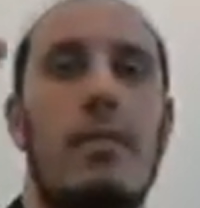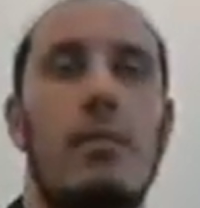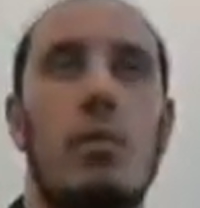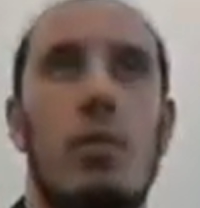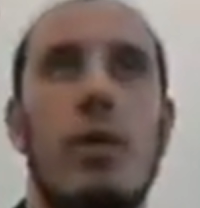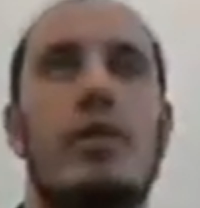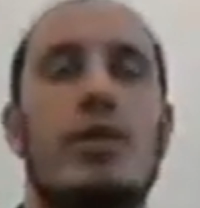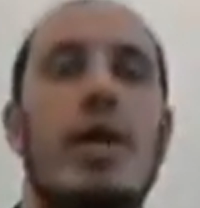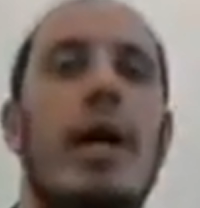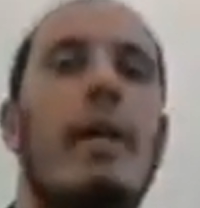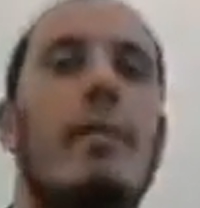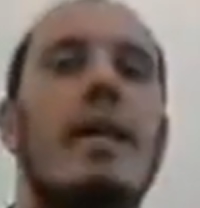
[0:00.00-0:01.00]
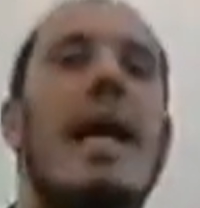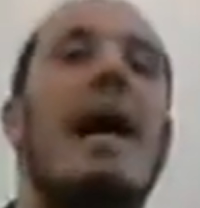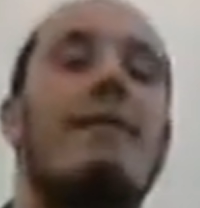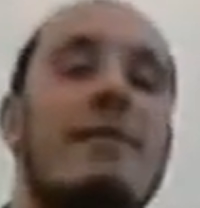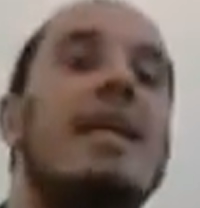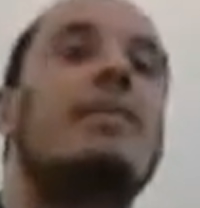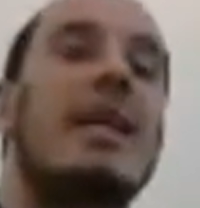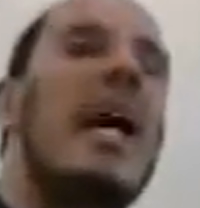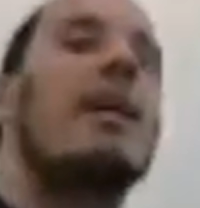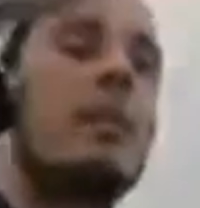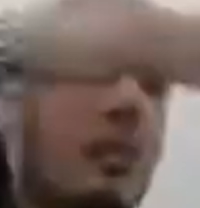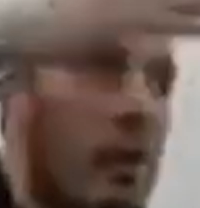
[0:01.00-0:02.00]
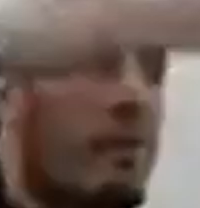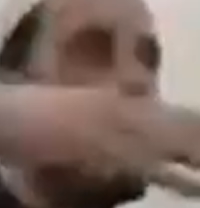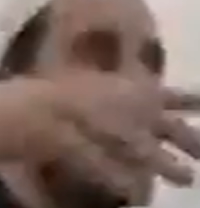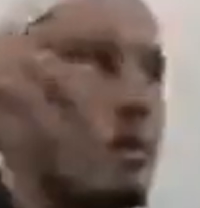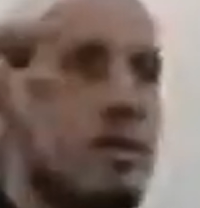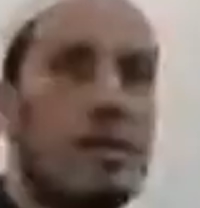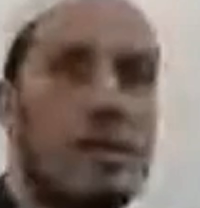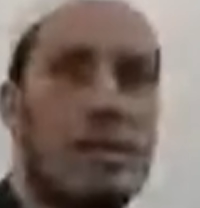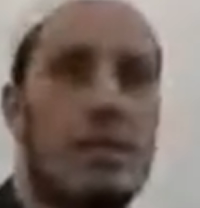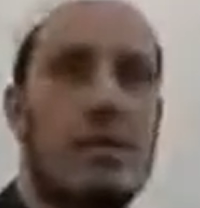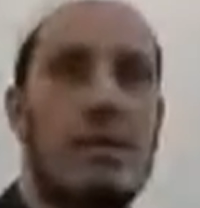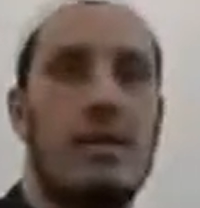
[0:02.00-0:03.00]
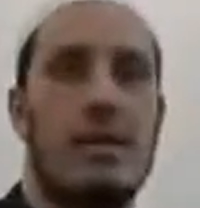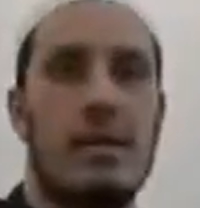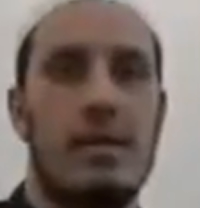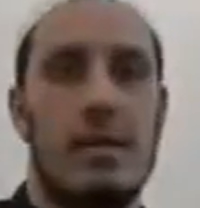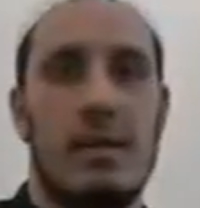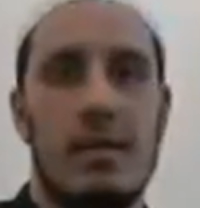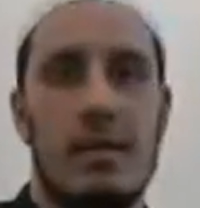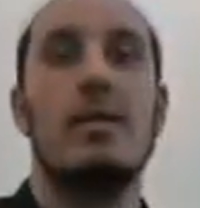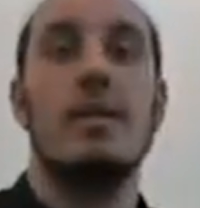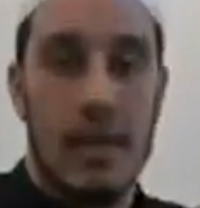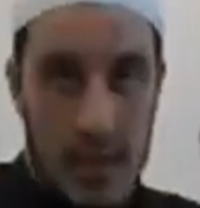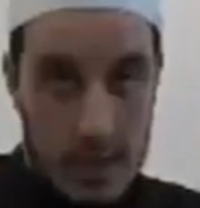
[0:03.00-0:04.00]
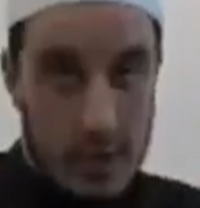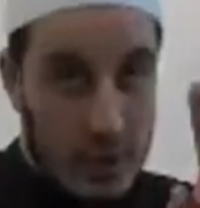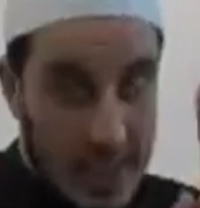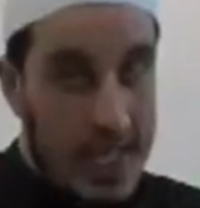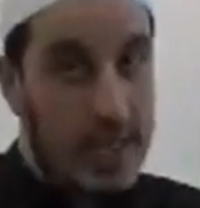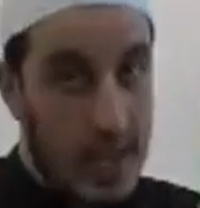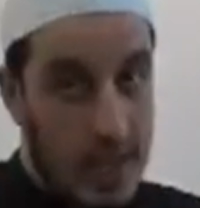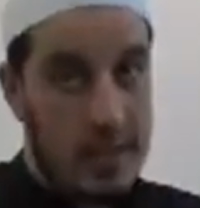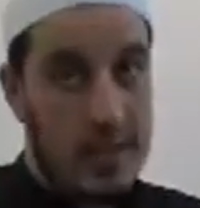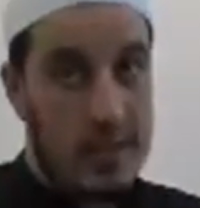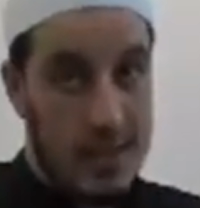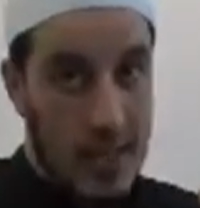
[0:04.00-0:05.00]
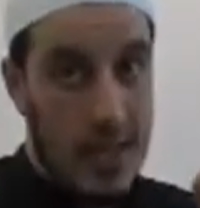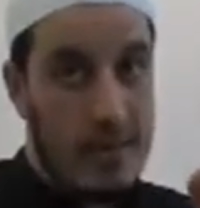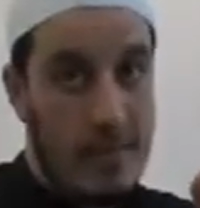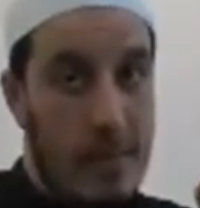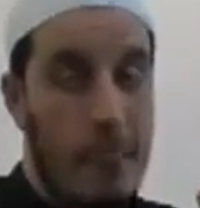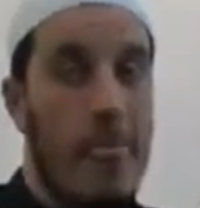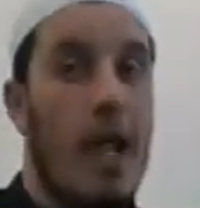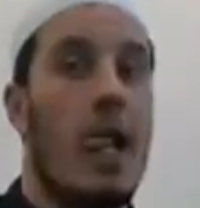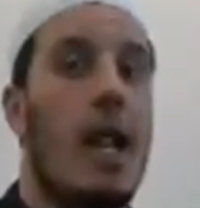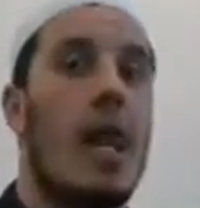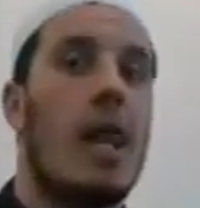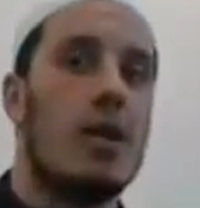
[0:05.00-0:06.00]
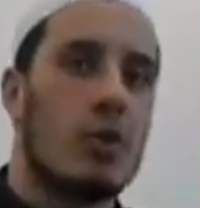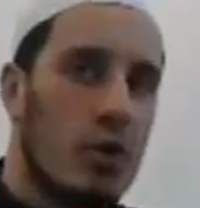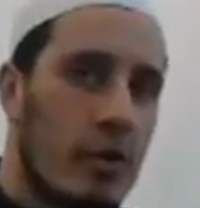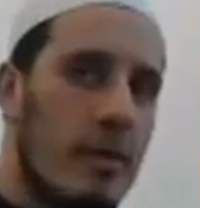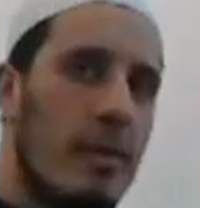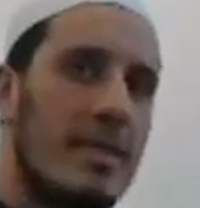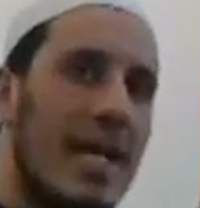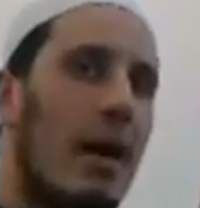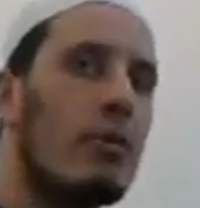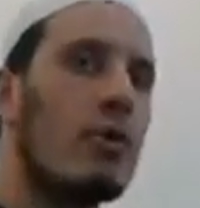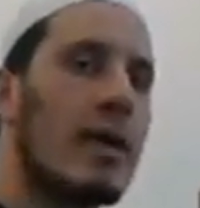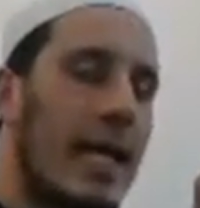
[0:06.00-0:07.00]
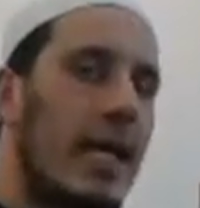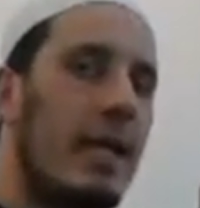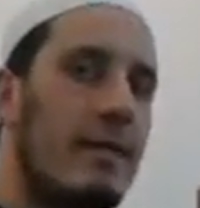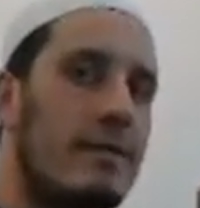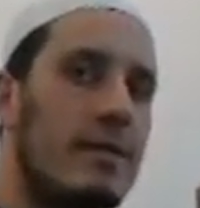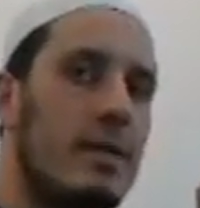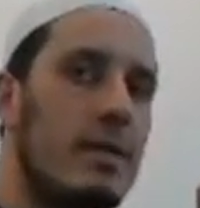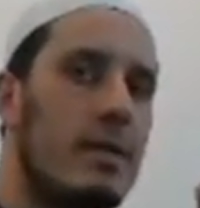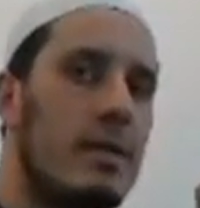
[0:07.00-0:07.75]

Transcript: Which year, I mean, after he became a prophet? Yeah, so 10 years. Yeah? So who remembers how long he lived?